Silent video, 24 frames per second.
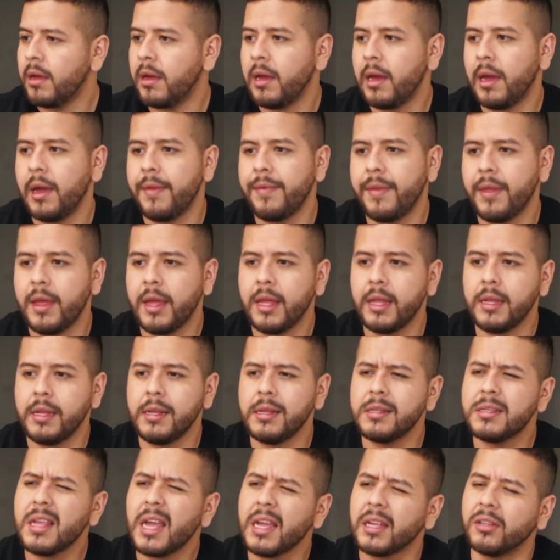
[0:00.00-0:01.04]
And then
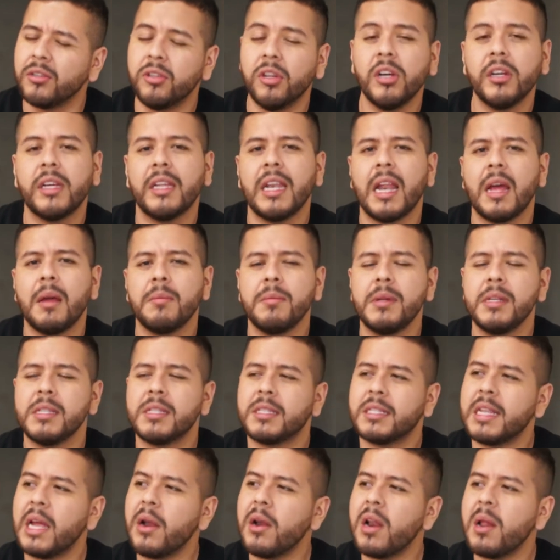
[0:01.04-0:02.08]
he's like looking at me,
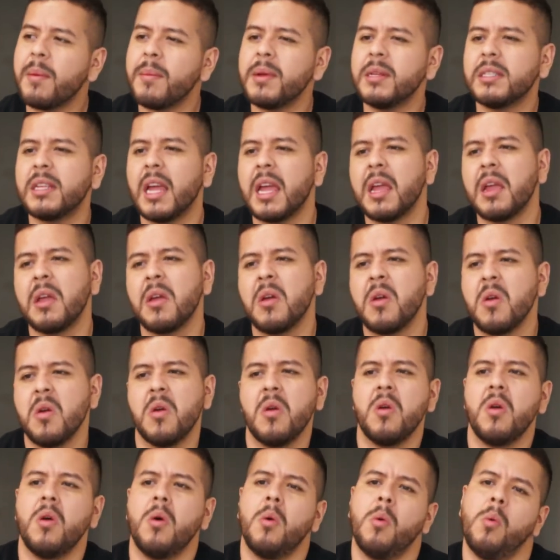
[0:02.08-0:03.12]
staring at me. He's like,
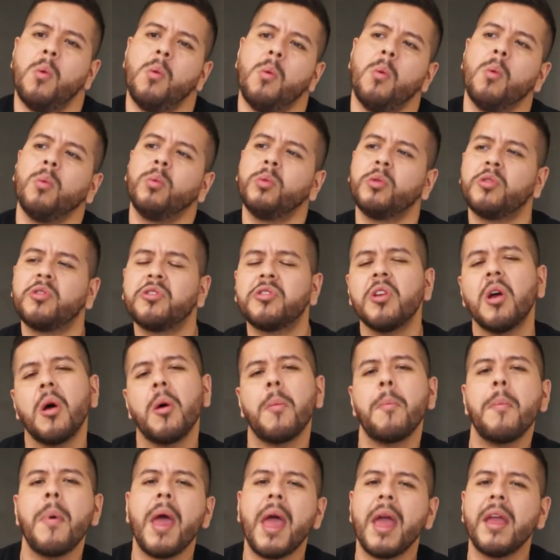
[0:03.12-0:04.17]
what's
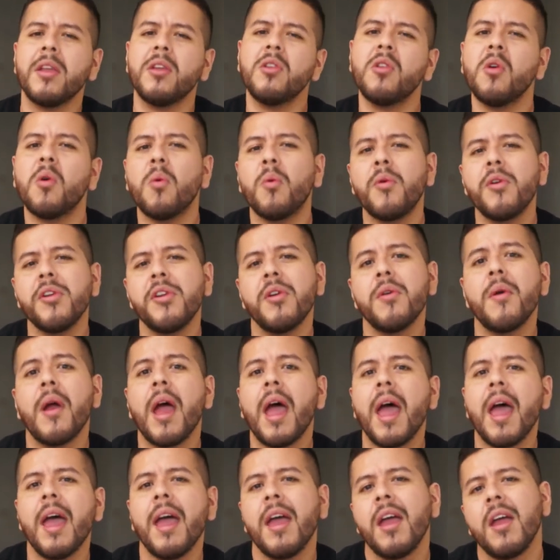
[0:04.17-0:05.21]
up, man? You know where you're
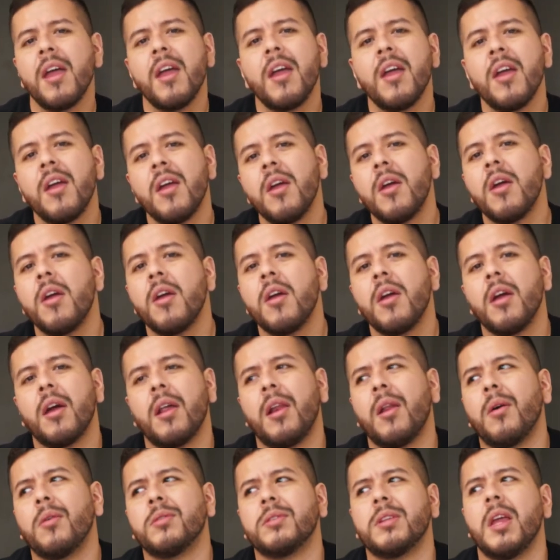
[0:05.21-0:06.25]
at? And
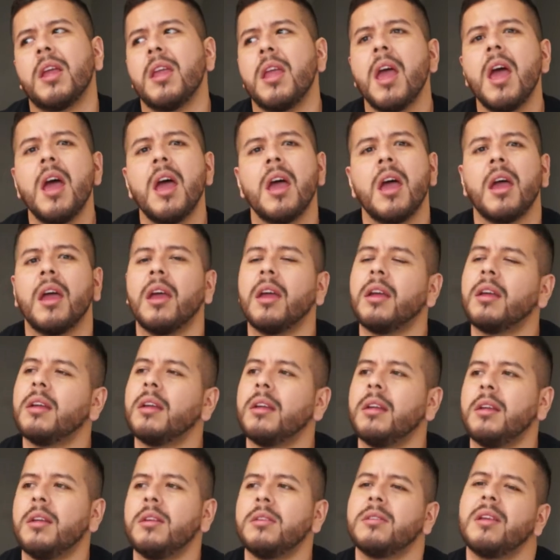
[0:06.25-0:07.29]
I was like, yeah.
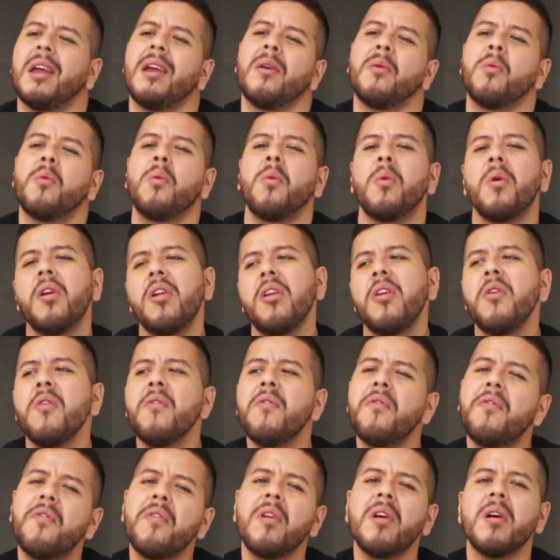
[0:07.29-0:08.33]
And he's like, where you
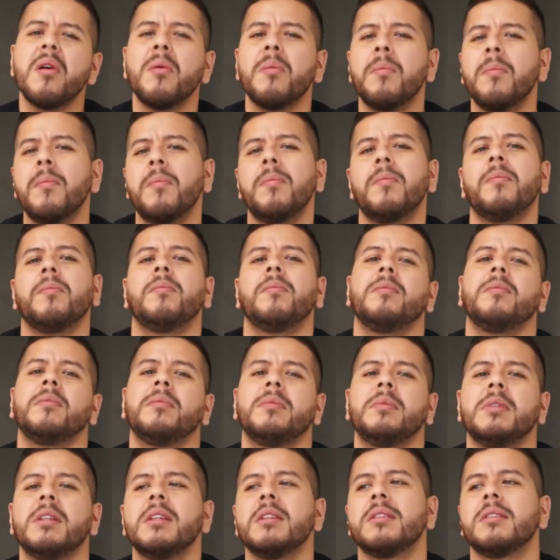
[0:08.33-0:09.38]
from?
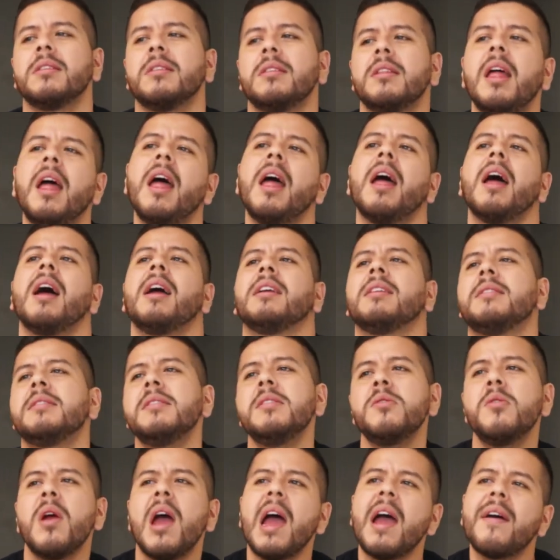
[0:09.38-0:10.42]
This and that. I see
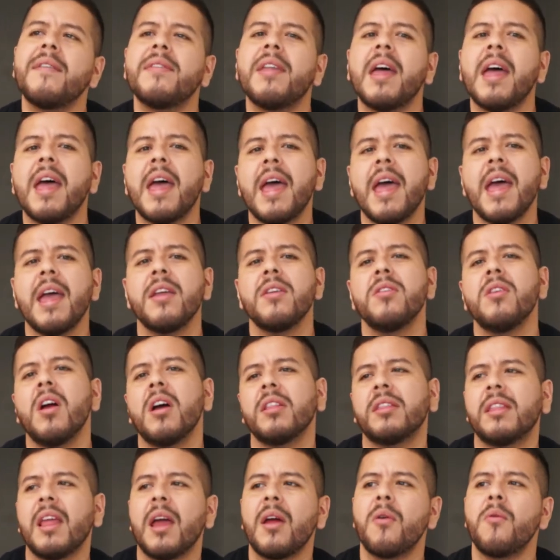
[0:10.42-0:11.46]
you have that hat, you
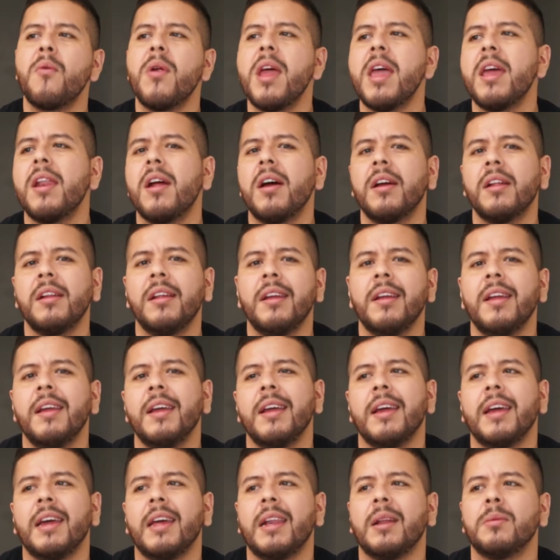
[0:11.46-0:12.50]
got that red on.
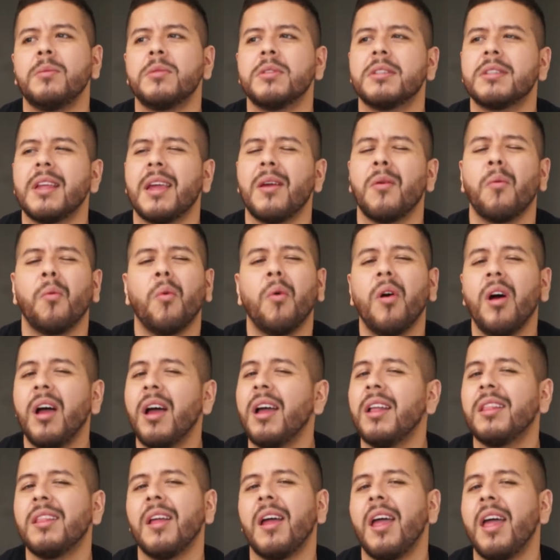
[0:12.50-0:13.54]
And I'm just like,
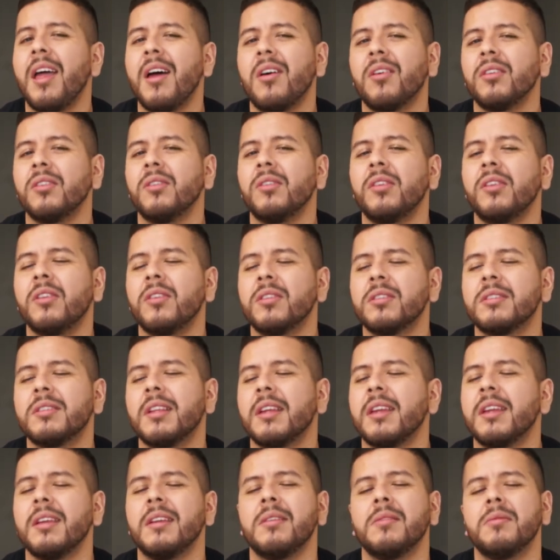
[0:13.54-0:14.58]
what the hell, dude? You know, it's
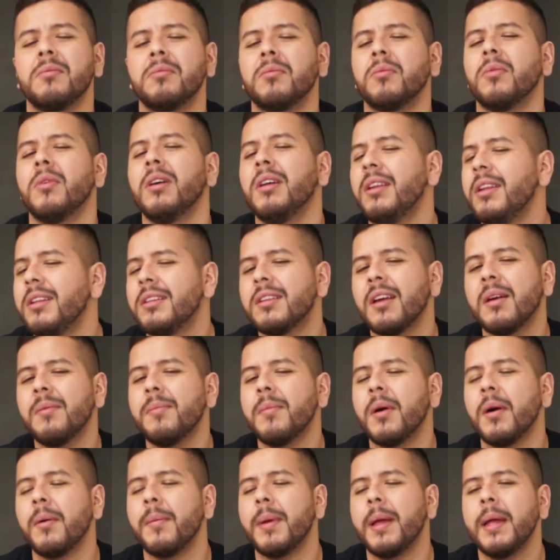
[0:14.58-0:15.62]
like, what are you talking
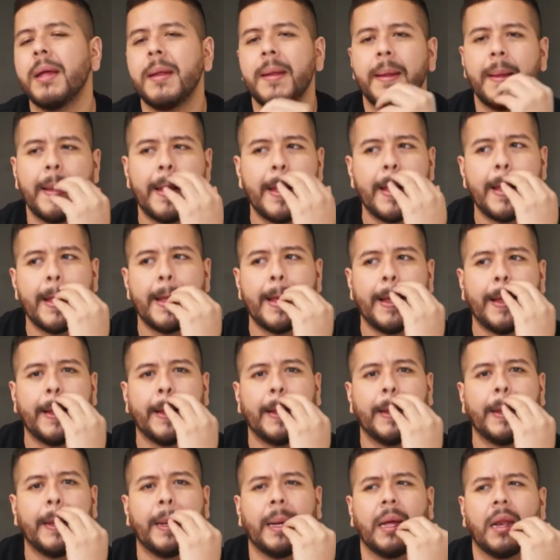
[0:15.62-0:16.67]
about, man?
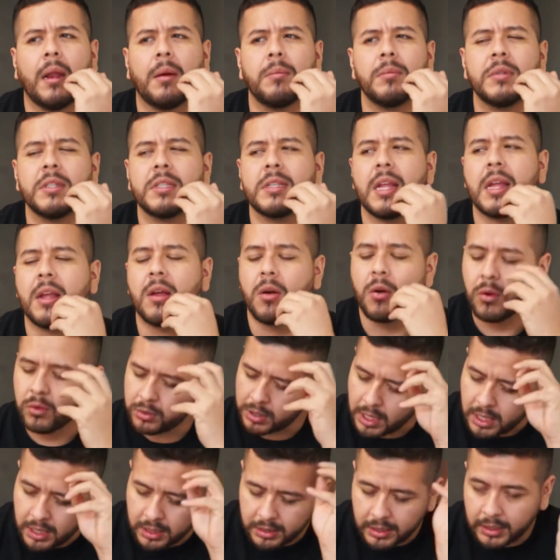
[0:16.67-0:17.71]
And I'm just like, oh
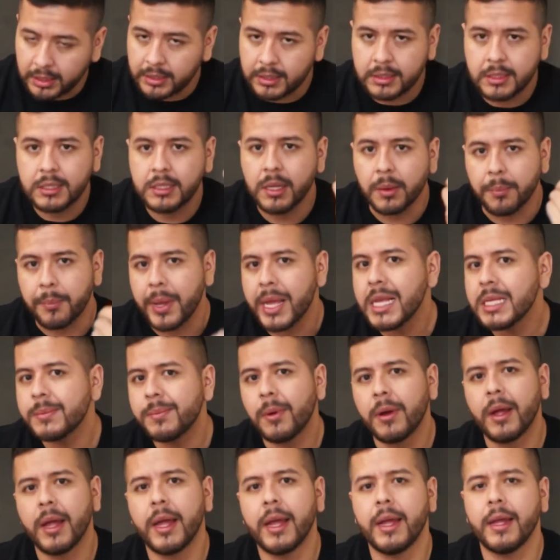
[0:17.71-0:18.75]
no, like this is a
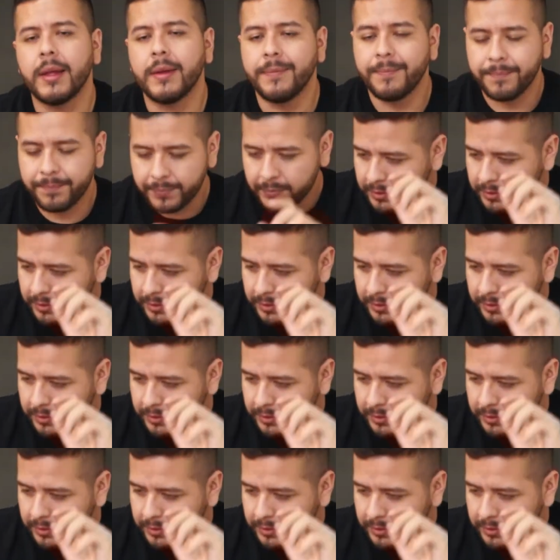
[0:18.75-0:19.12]
baseball hat.